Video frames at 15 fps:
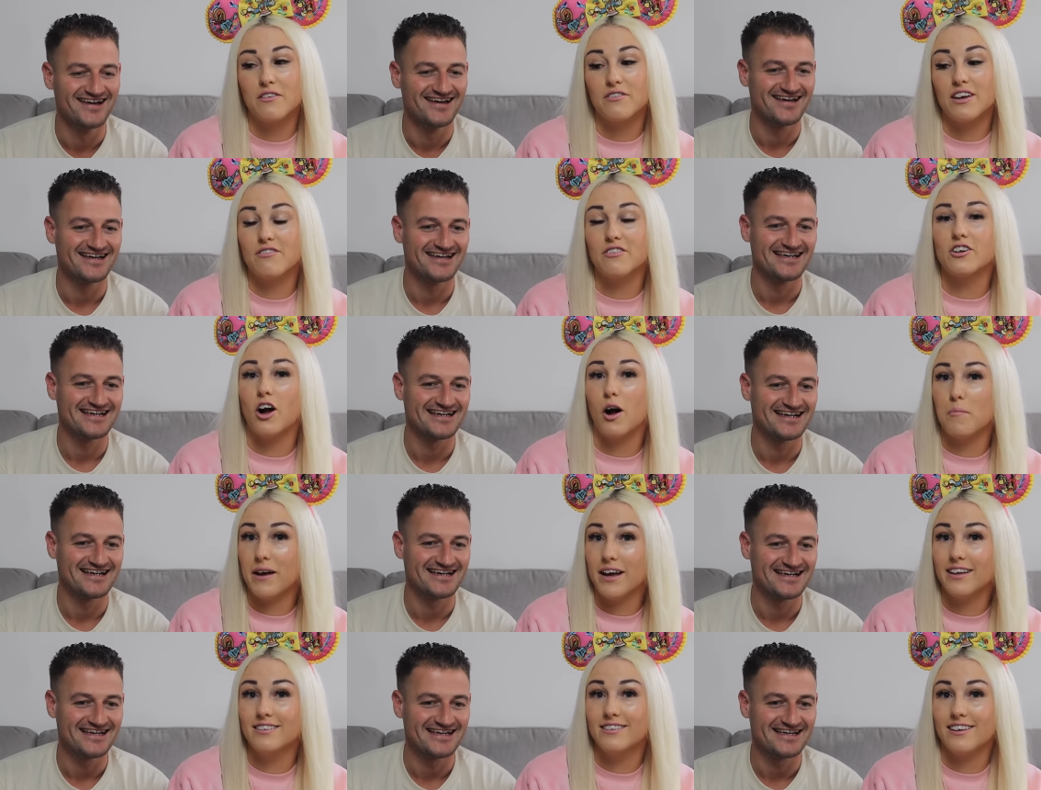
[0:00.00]
Speaker 1: we've even got
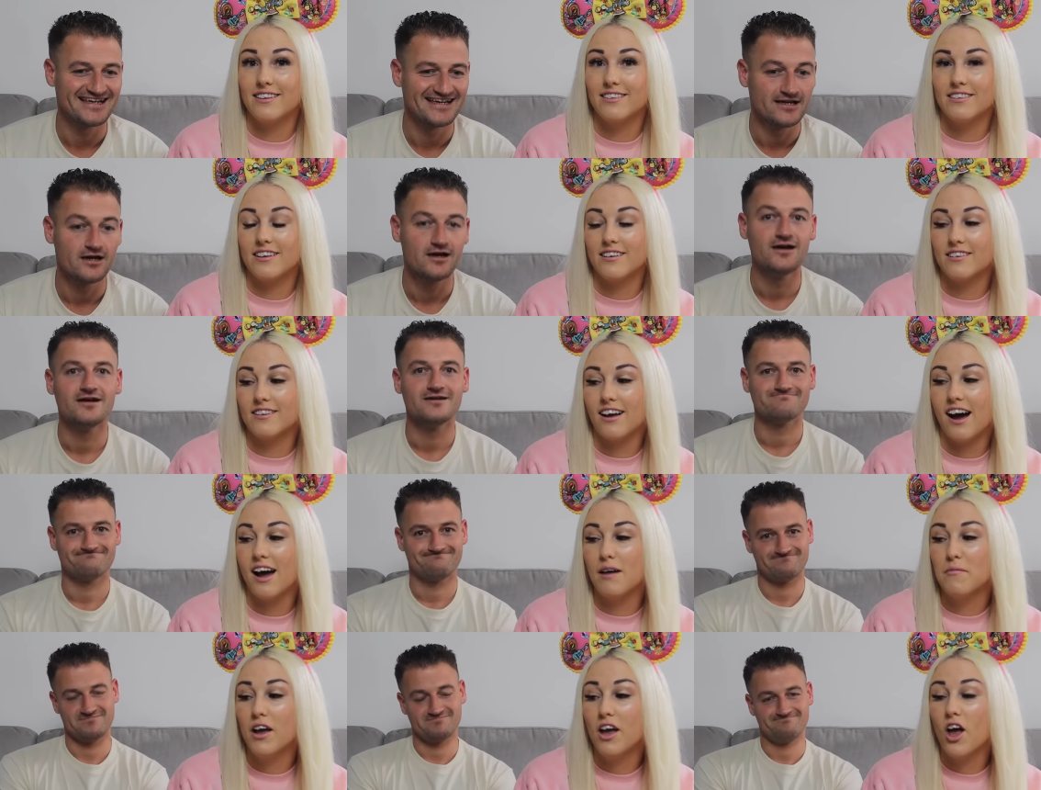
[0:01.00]
paintings this
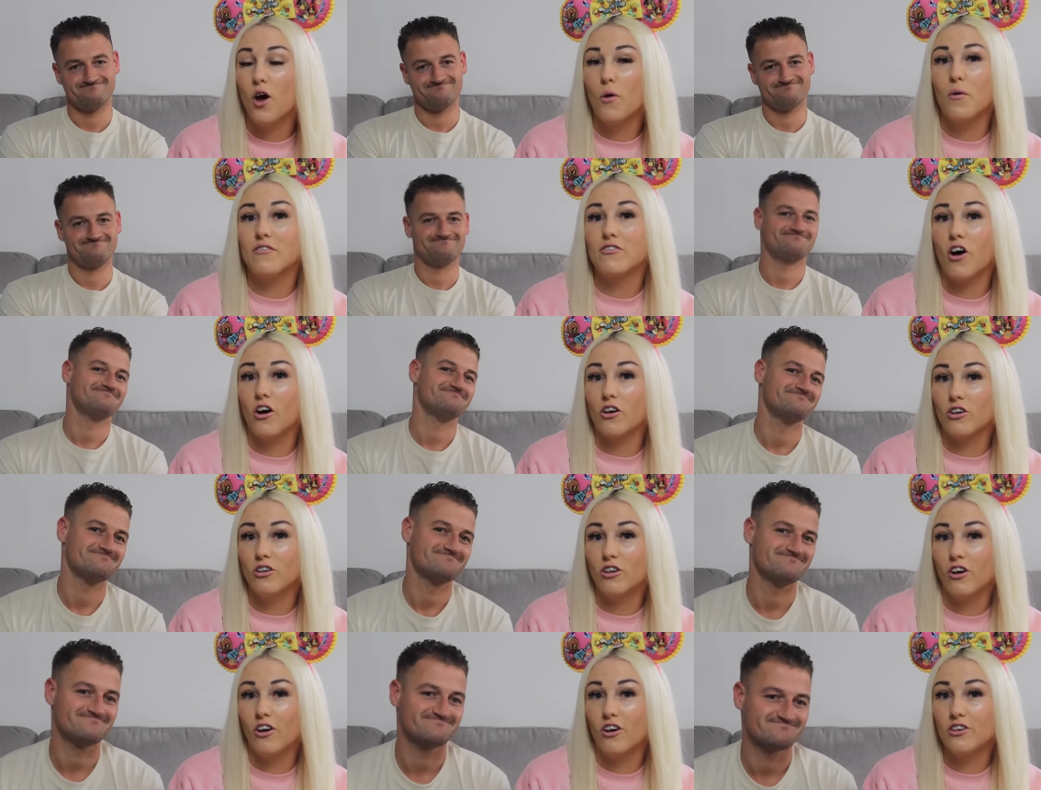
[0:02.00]
time. We've got
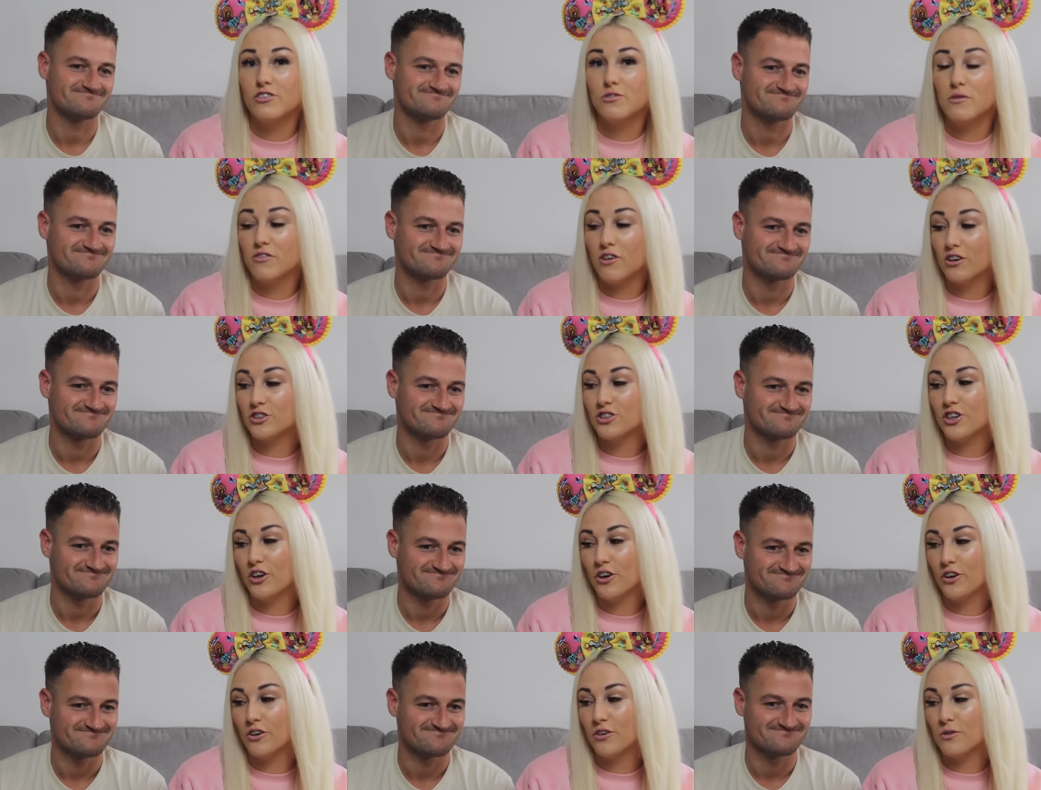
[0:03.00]
clothes, we've got
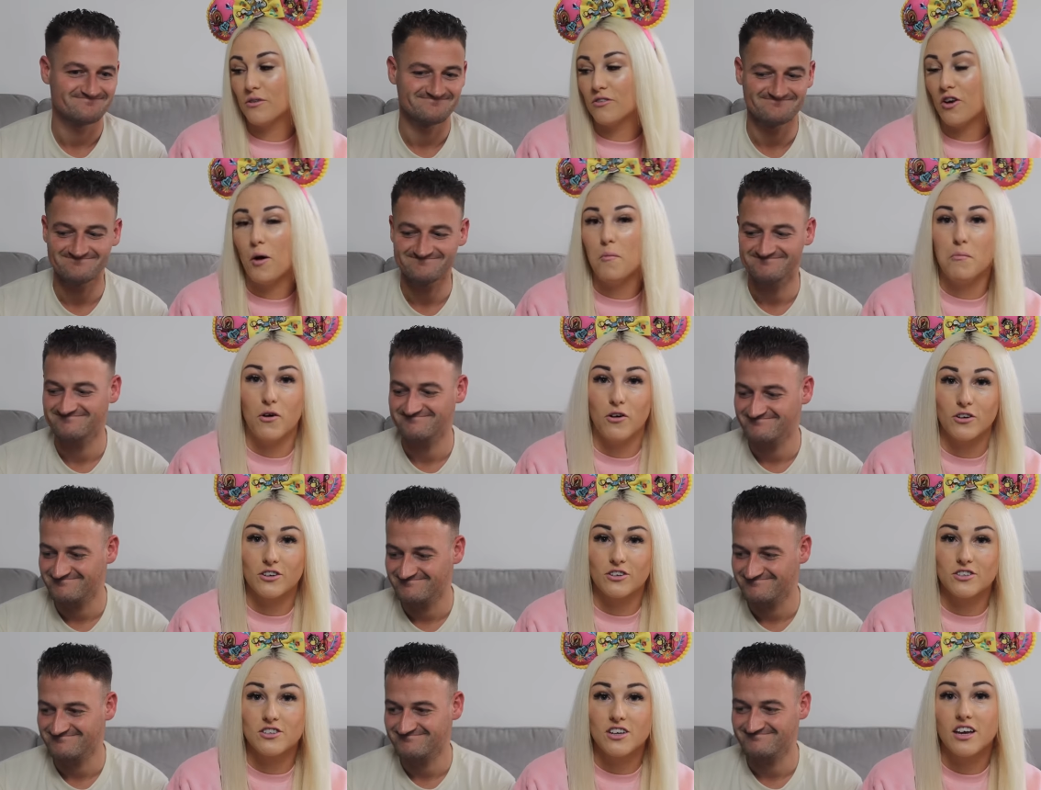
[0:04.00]
shoes, we've got
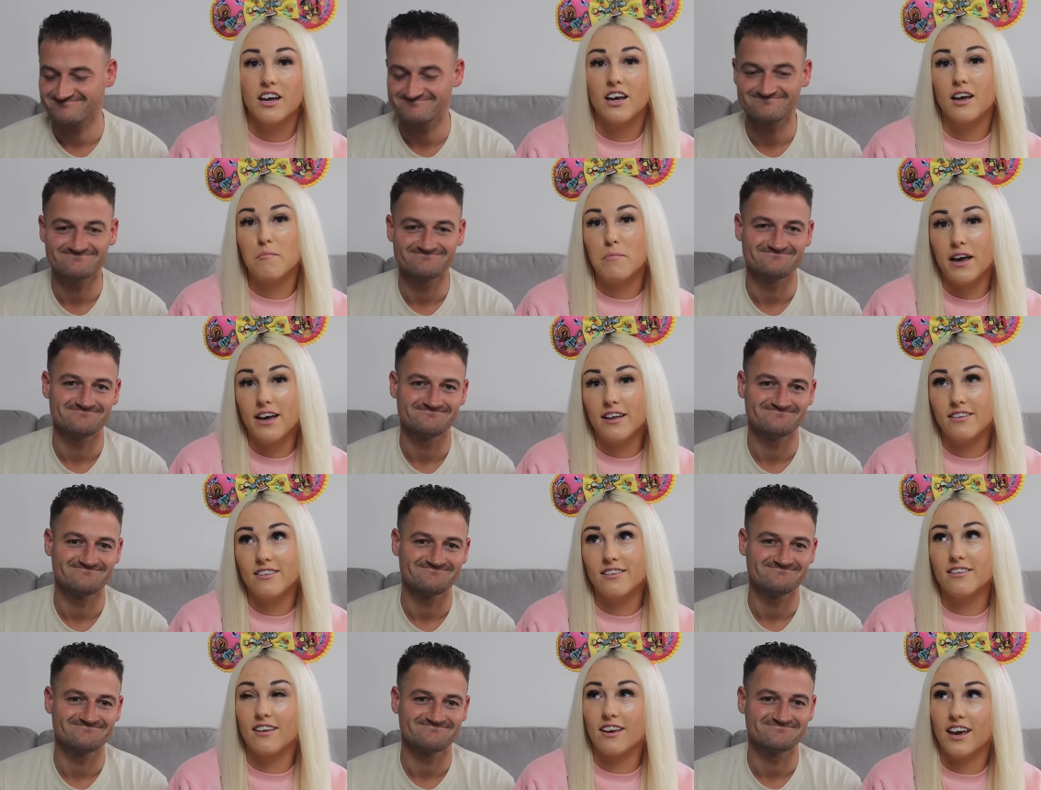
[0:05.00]
mugs,
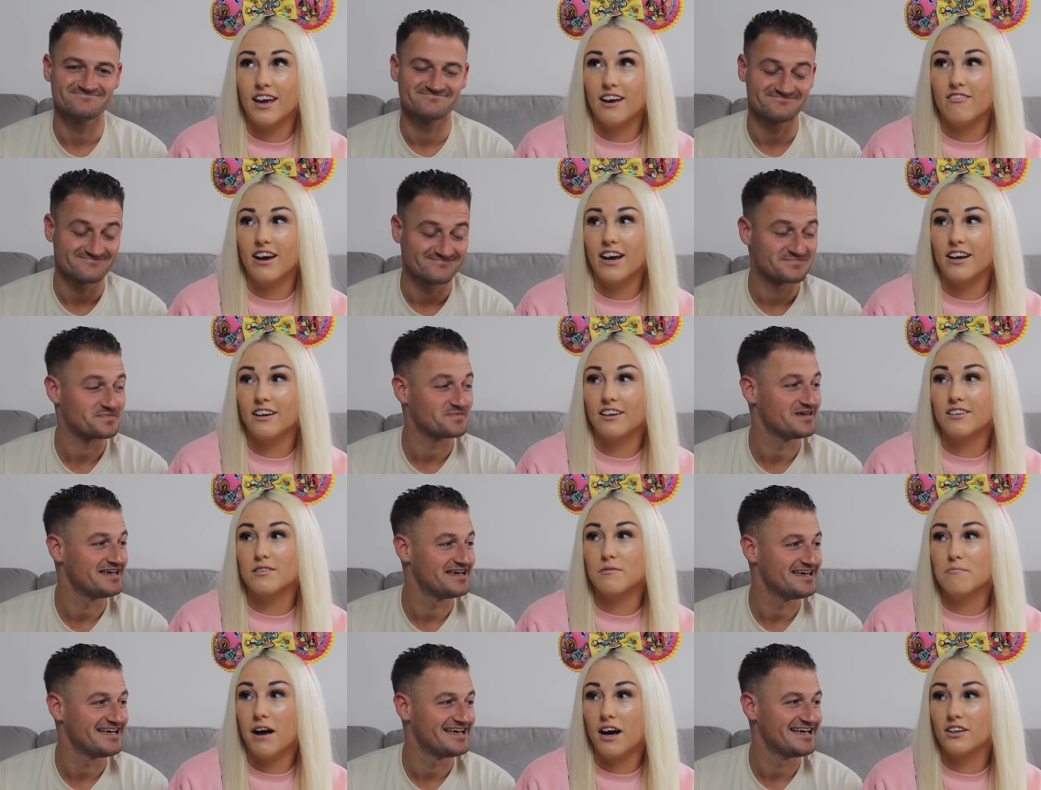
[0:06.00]
pins, key rings,
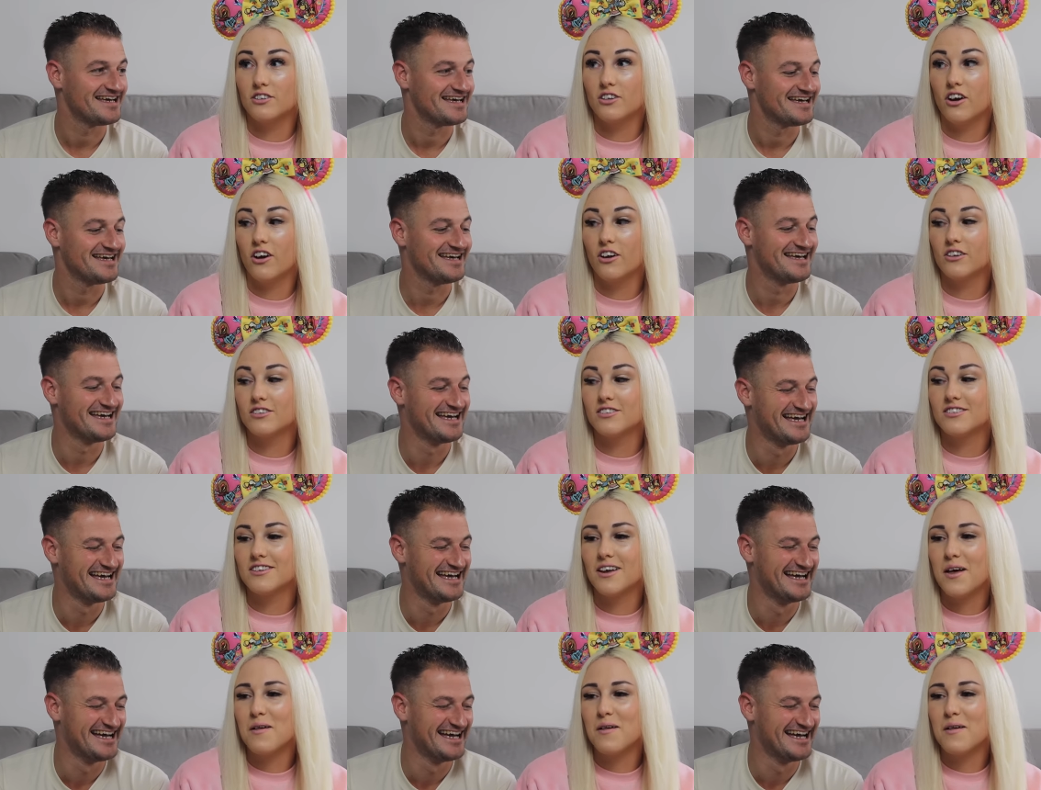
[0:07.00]
magnets.